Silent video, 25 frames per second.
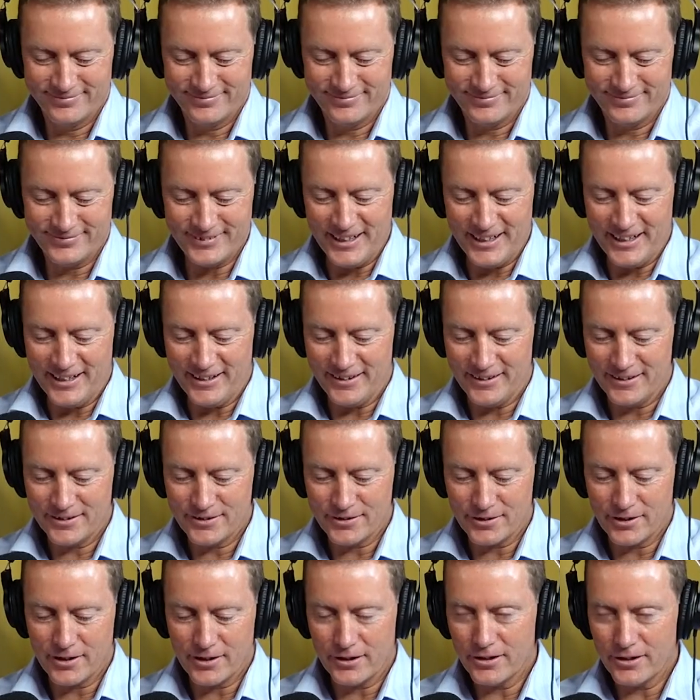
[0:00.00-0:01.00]
Yeah,
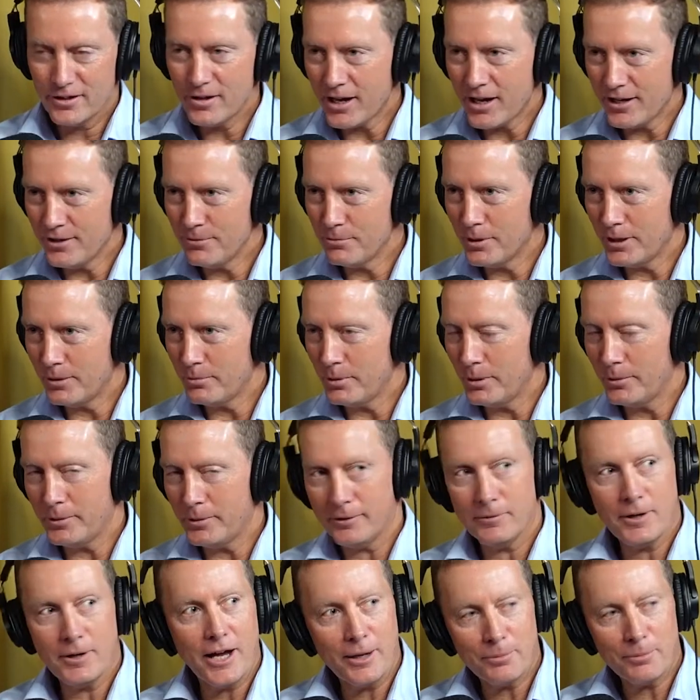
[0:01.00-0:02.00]
that's right. Yeah, you may be
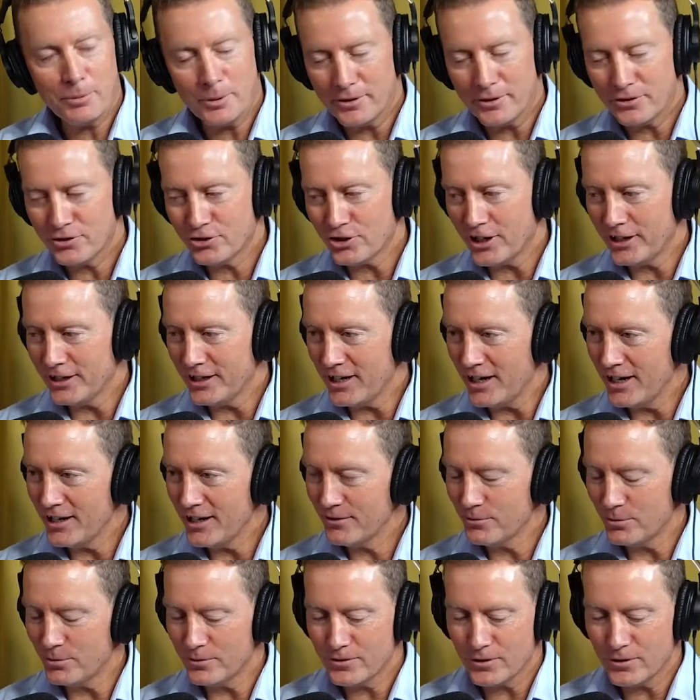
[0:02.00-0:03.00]
able to shake
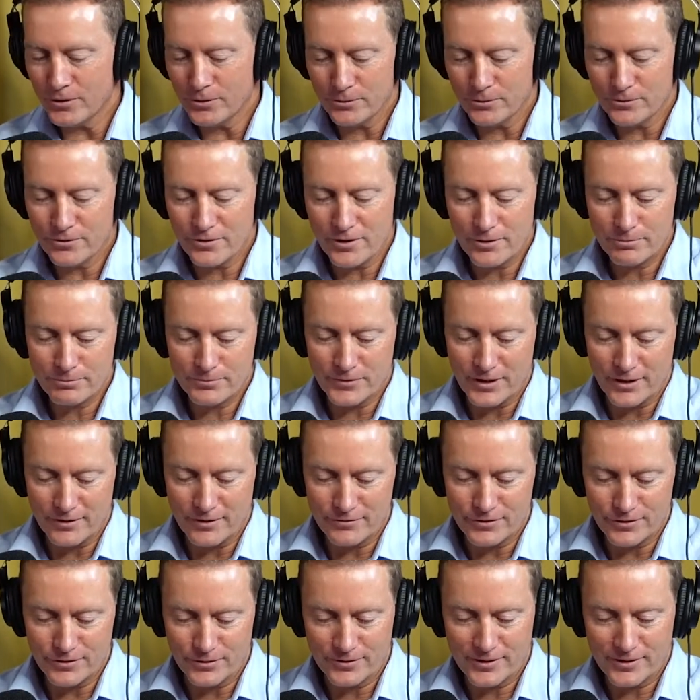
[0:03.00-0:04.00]
hands with Donald Trump going
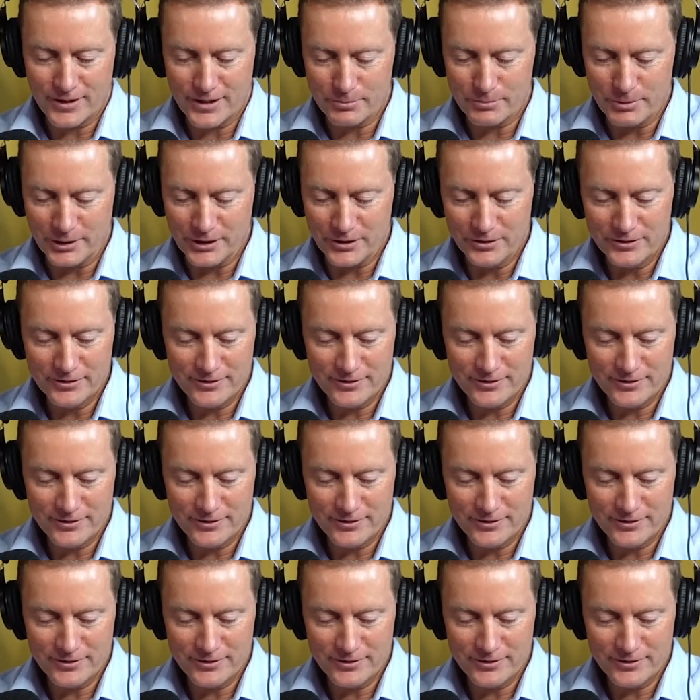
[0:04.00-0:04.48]
forward. That'd be good.